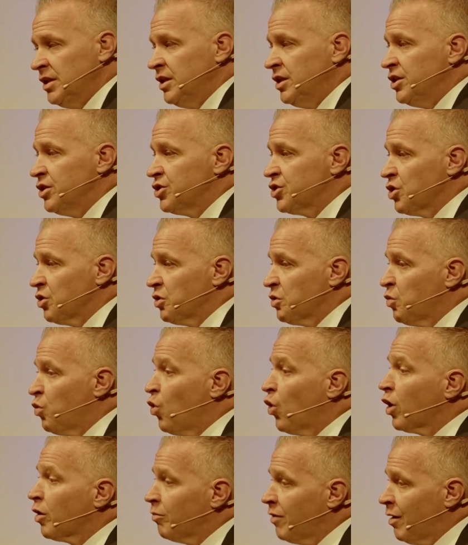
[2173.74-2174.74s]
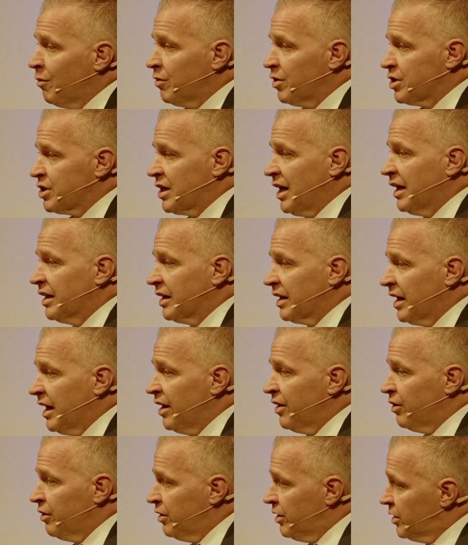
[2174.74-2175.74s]
So the ward members got
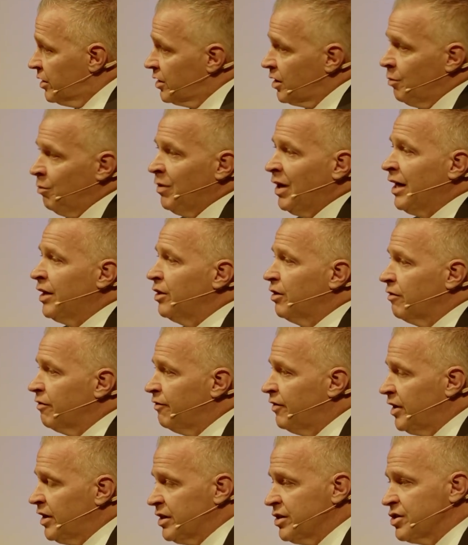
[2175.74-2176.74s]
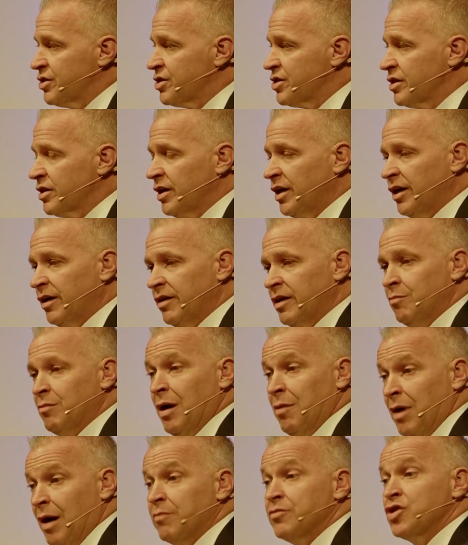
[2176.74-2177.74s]
together and combined their funds in my
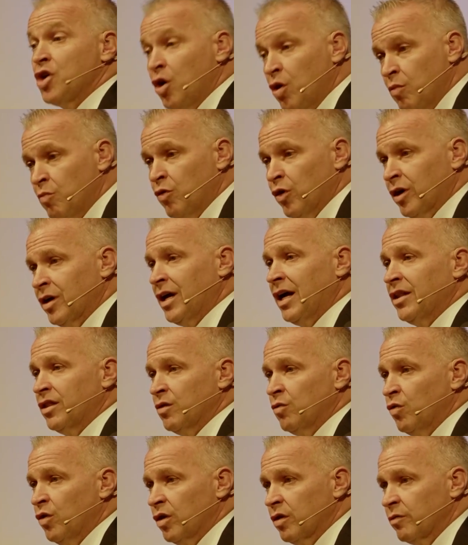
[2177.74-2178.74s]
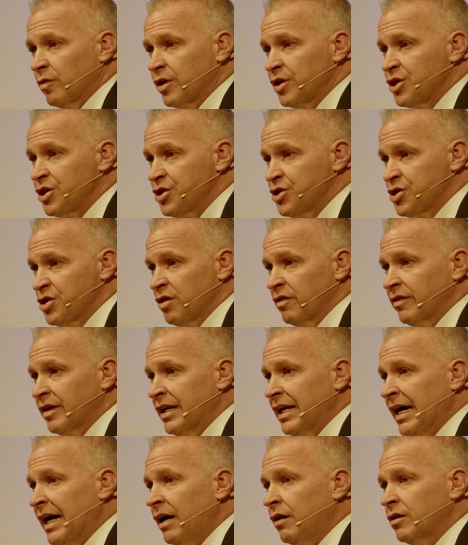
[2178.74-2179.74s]
mom's home ward, not the ward where she's serving
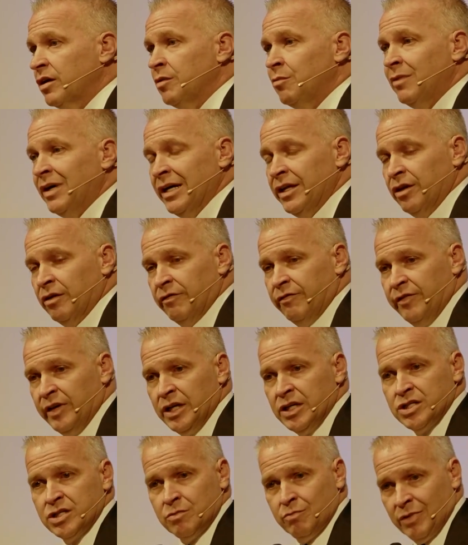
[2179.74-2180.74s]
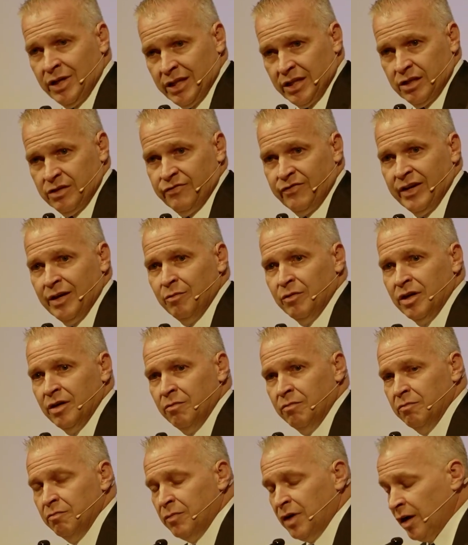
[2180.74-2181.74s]
now, combined their funds and bought this family a
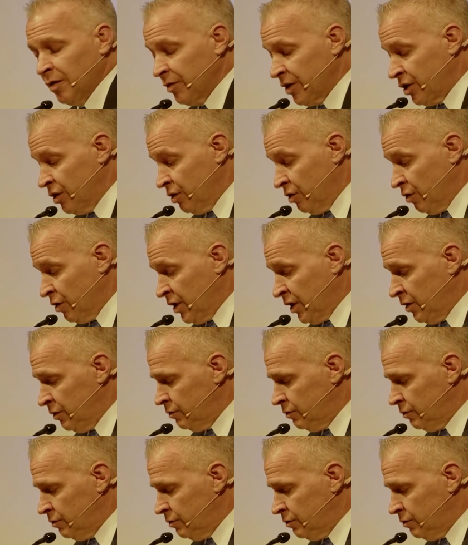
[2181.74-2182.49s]
barbecue grill.